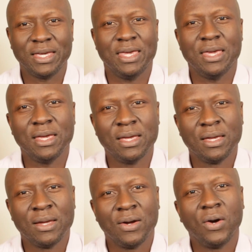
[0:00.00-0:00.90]
key
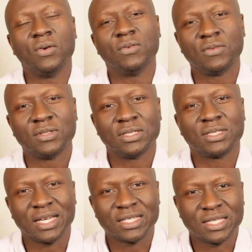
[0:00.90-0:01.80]
of
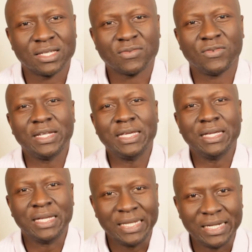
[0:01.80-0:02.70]
successfully
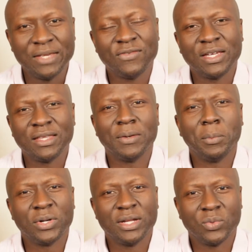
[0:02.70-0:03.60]
living in the
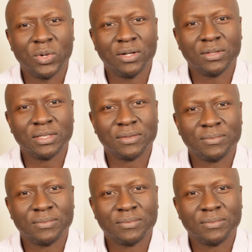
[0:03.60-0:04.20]
modern world.